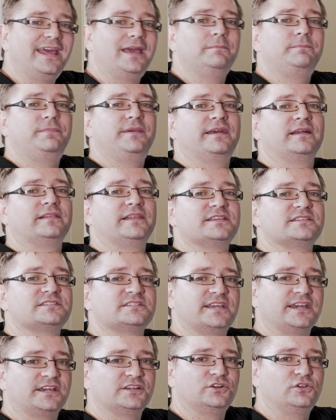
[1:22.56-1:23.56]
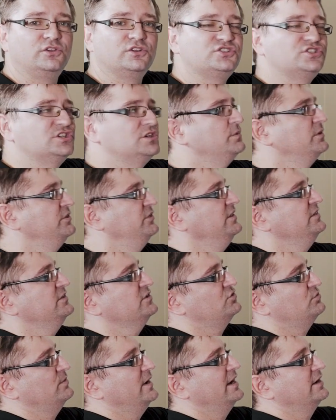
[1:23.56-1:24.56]
and MPLS technology within
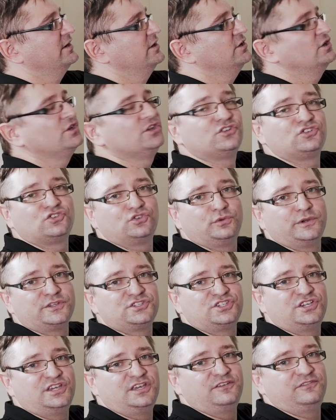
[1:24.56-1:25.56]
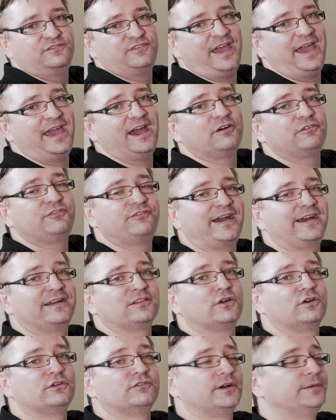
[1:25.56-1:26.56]
this router to achieve our
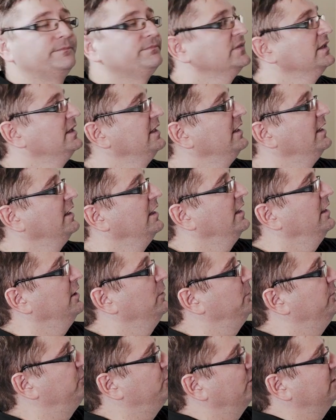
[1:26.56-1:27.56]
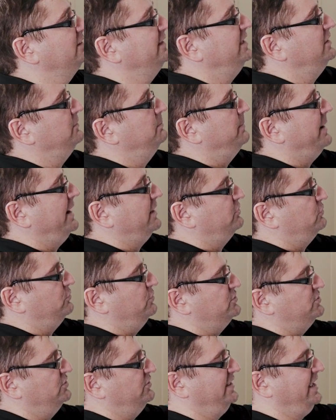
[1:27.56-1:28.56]
failover. We've got a link back
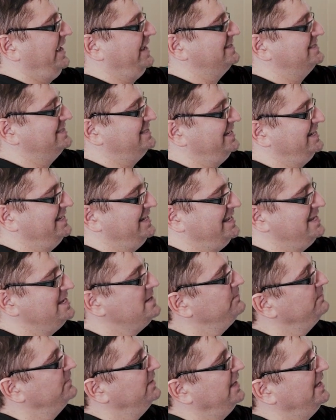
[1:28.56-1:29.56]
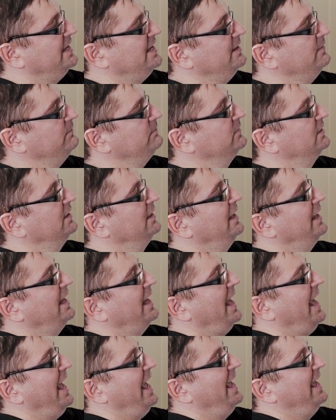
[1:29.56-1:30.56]
through to the NCD here,
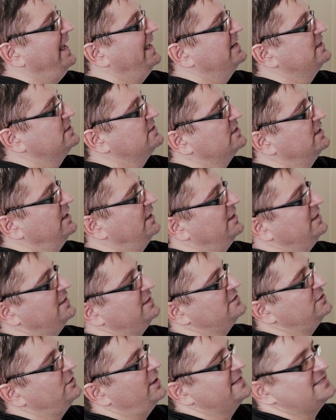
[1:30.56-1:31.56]
and these